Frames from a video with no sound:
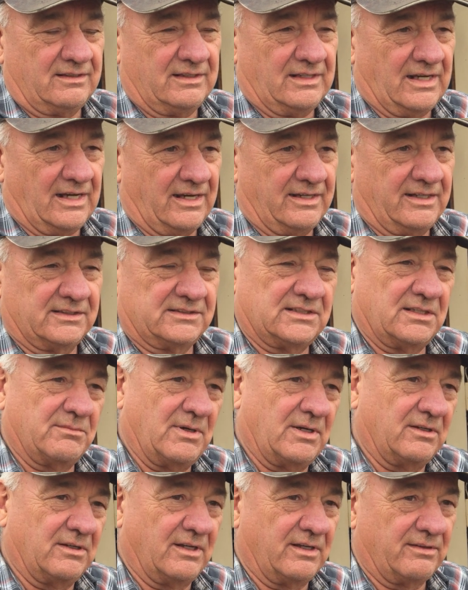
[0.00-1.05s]
Yeah, it's
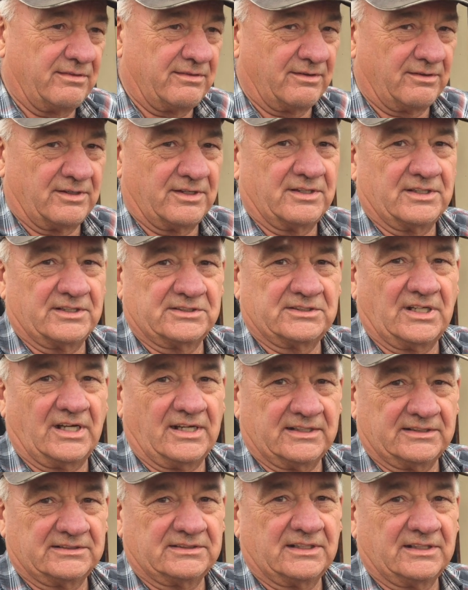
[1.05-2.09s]
about a third of this
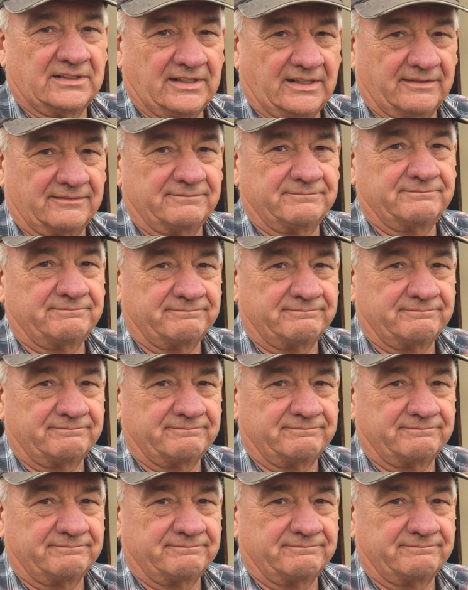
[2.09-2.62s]
size. Yeah.